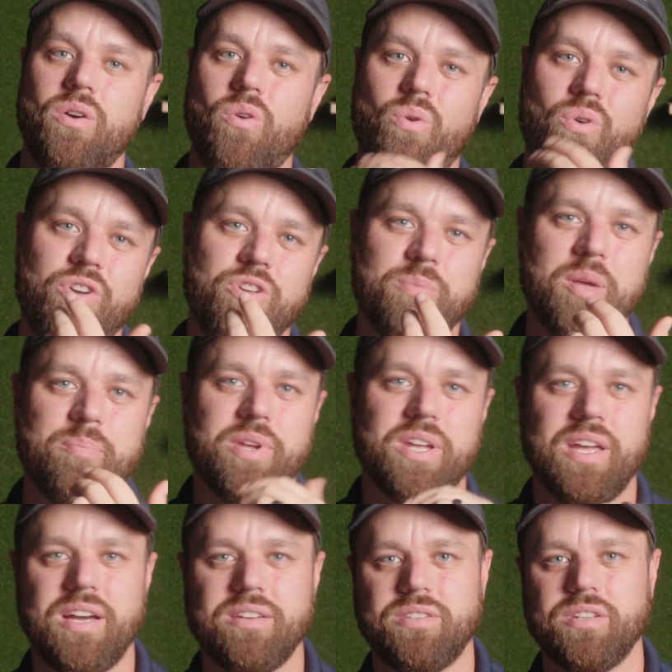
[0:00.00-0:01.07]
or you might be
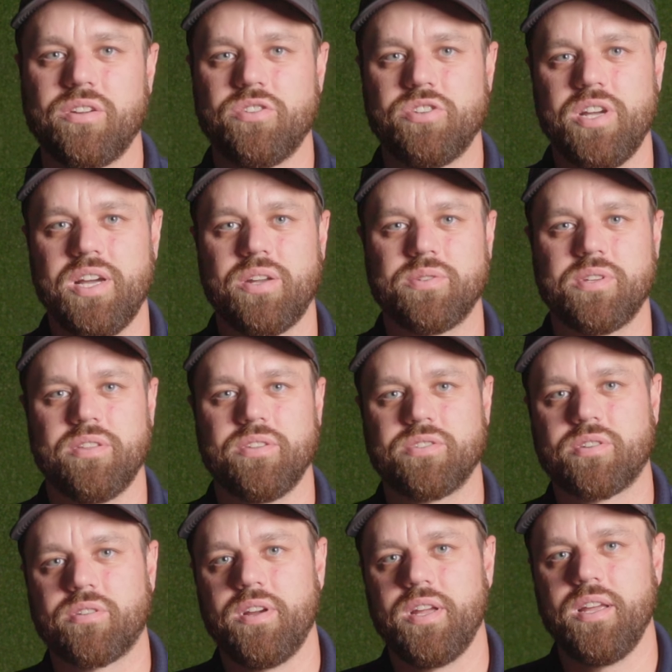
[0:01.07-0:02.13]
casting your shadows on the
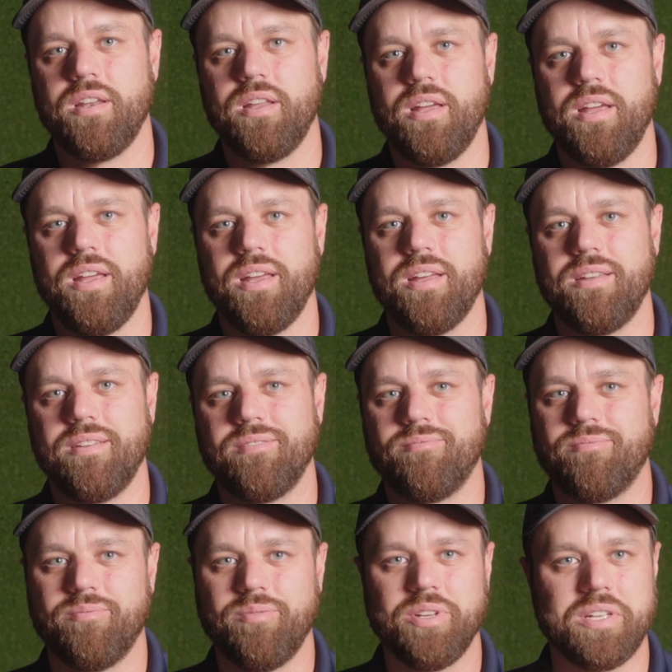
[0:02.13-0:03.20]
screen, and
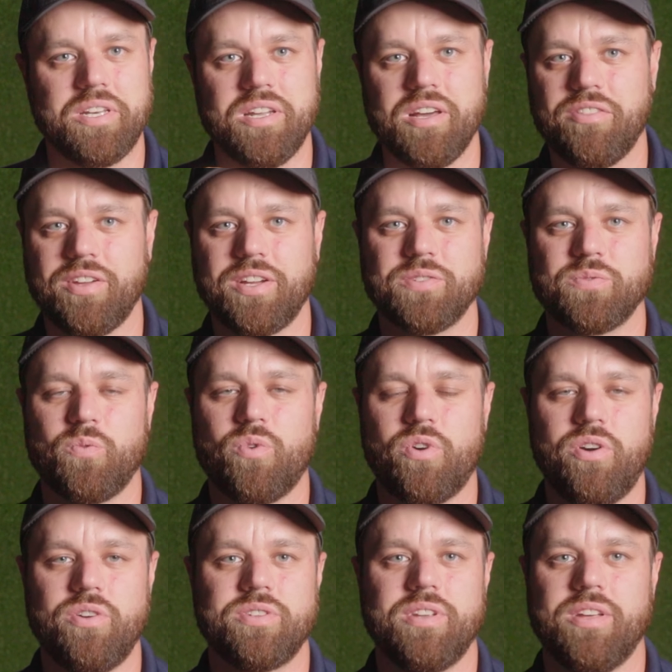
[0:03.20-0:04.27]
really nothing's
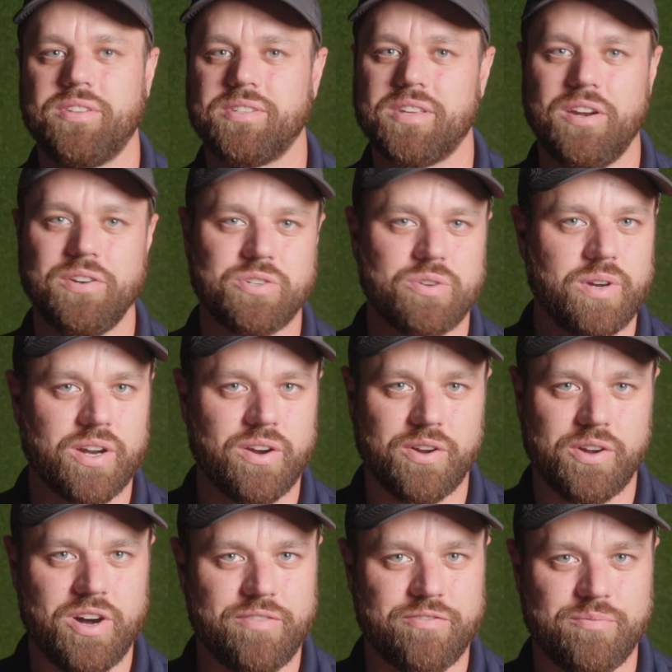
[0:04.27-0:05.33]
going to trigger
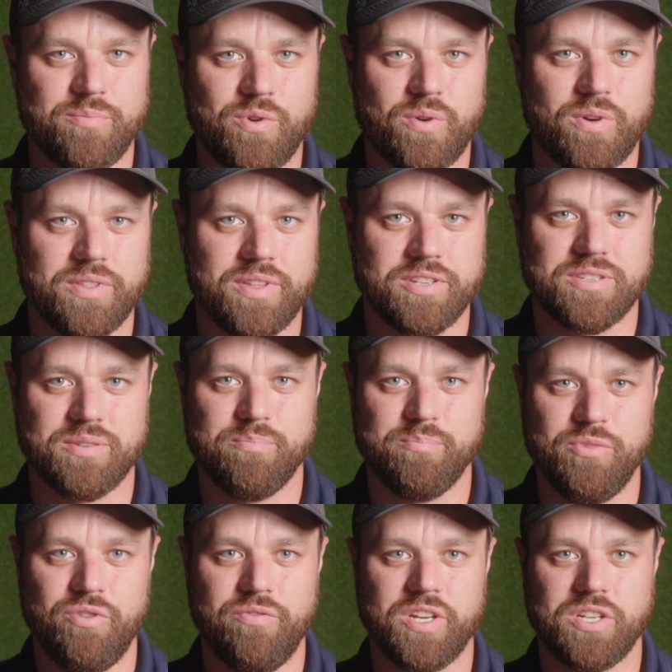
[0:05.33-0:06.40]
a golfer more than
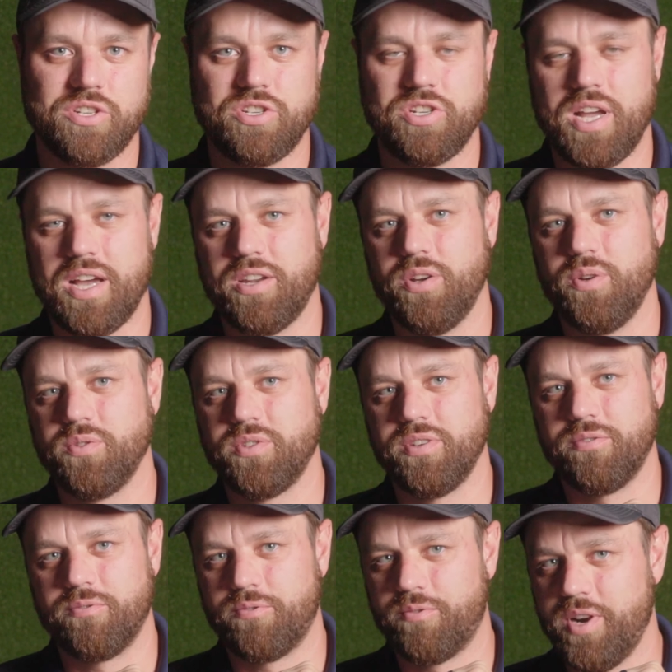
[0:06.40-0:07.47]
some moving shadows
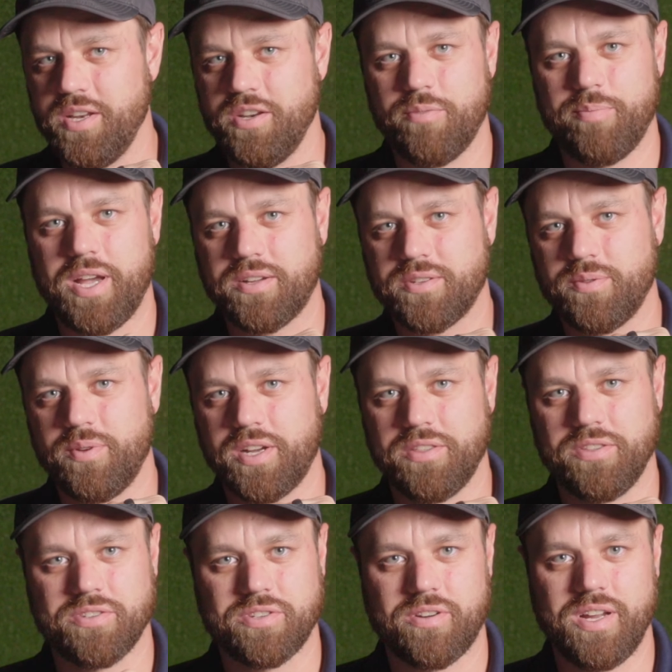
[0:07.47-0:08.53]
right in your backswing
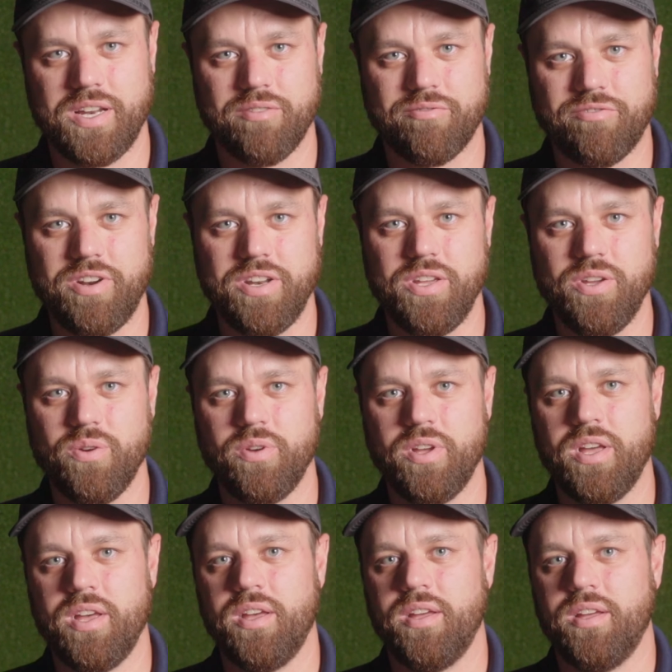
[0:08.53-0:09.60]
on the screen in front of you.
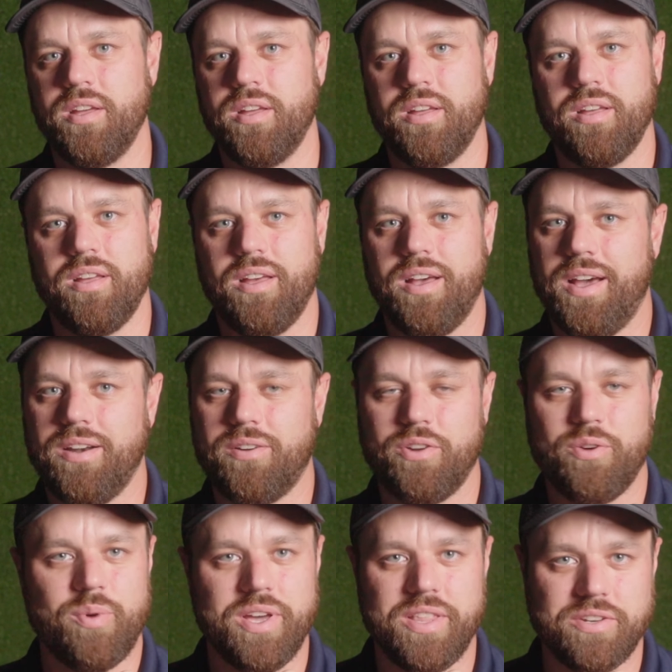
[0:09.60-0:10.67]
I don't
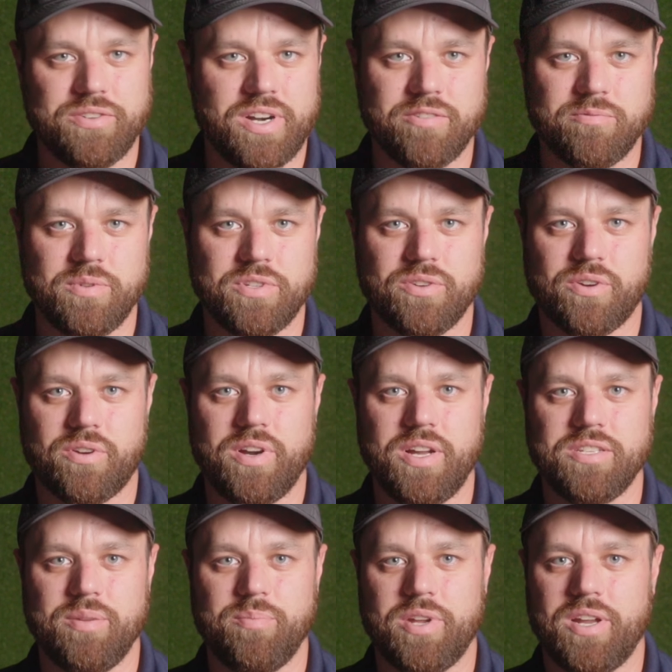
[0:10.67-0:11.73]
know why that drives me so
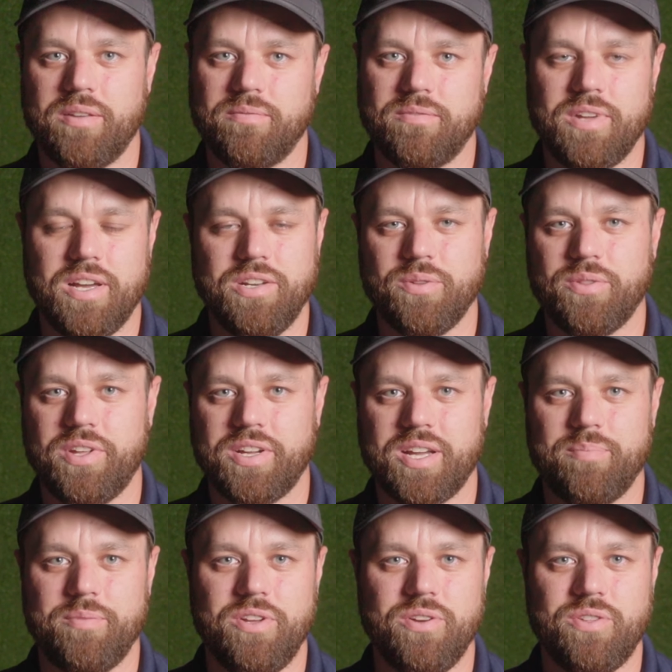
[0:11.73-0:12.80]
crazy, but I don't think
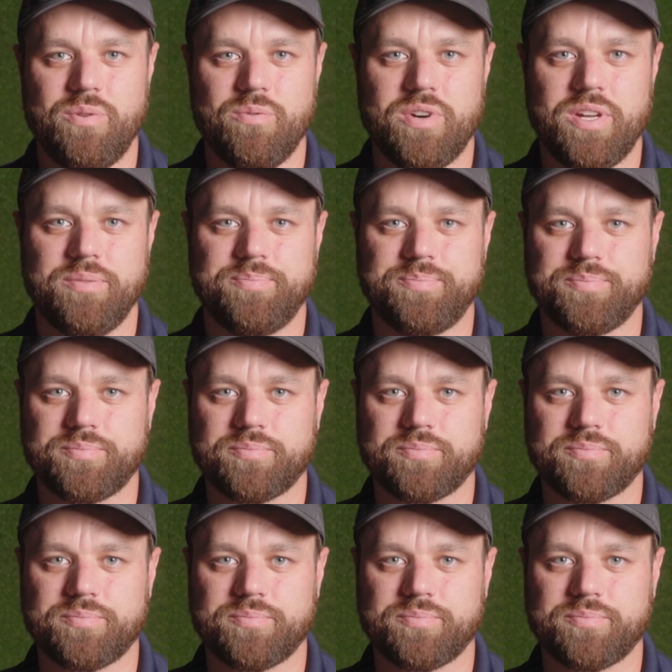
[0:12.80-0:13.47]
I'm the only one.